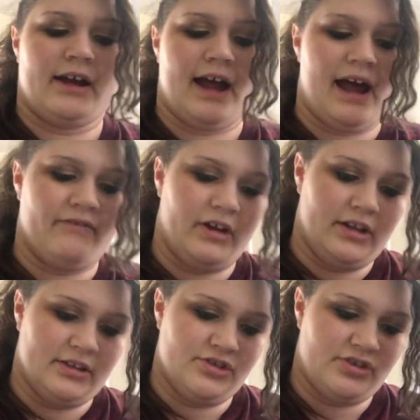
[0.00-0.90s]
I have it
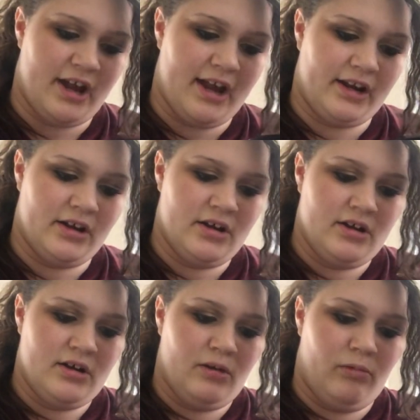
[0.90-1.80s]
in the shade
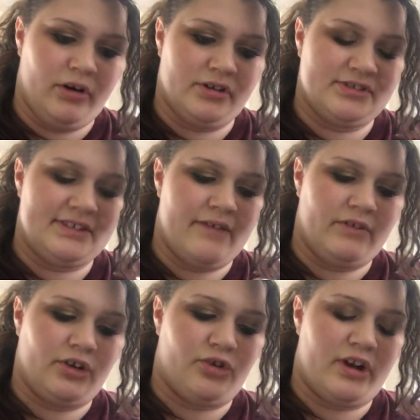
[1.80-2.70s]

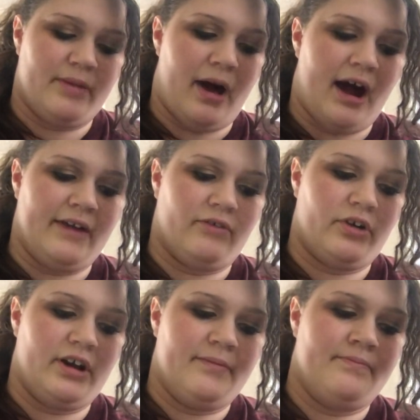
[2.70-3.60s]
107 Cream
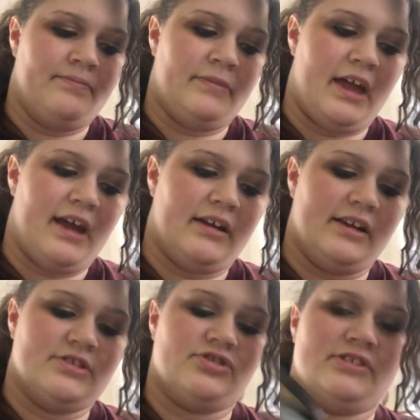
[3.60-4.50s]
Ivory, and
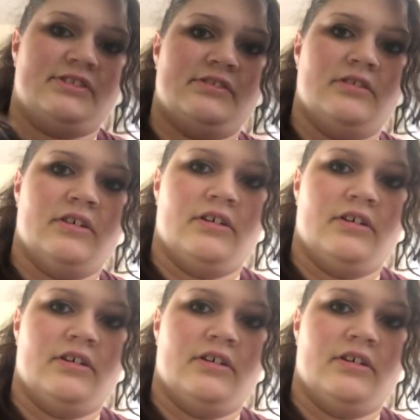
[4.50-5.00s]
it's just